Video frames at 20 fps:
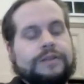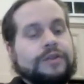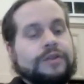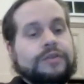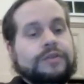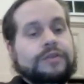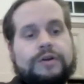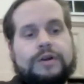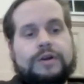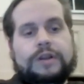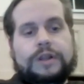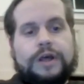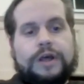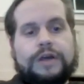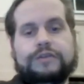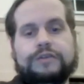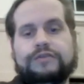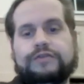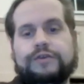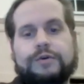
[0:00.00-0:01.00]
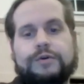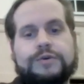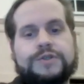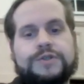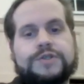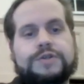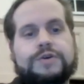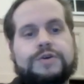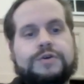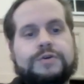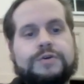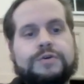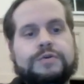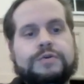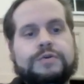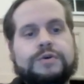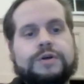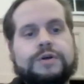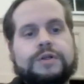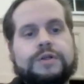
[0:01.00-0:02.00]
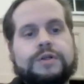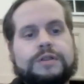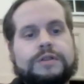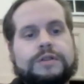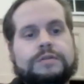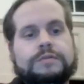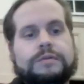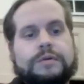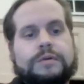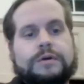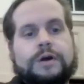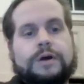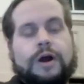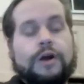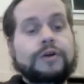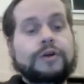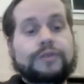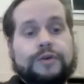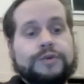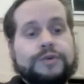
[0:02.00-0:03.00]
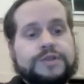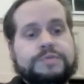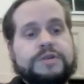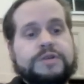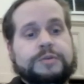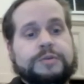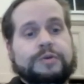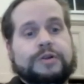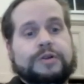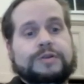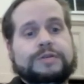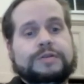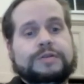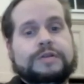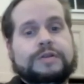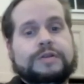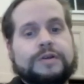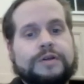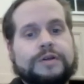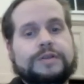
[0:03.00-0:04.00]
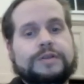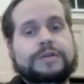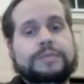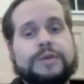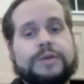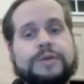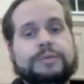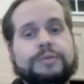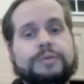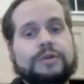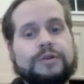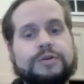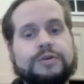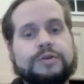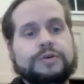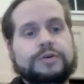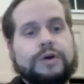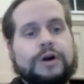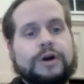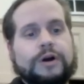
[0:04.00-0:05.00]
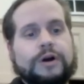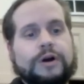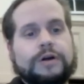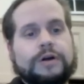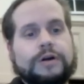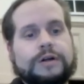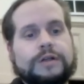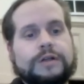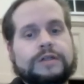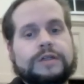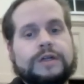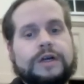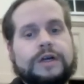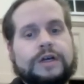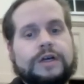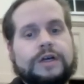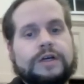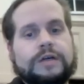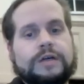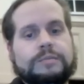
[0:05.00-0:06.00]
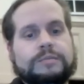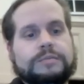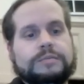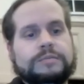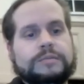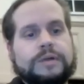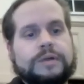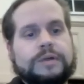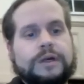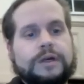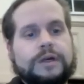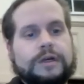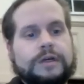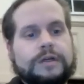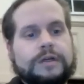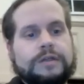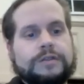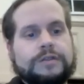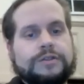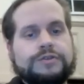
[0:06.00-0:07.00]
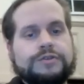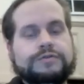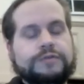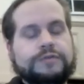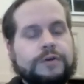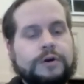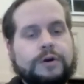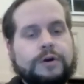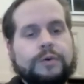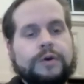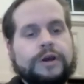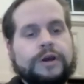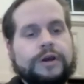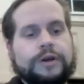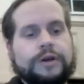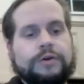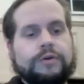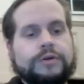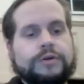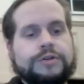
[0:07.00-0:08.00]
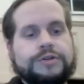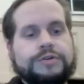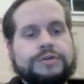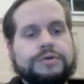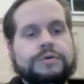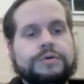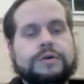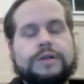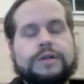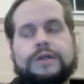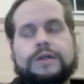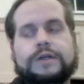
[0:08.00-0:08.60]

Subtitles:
then there are a lot of folks who are those people, the people who are too far away or too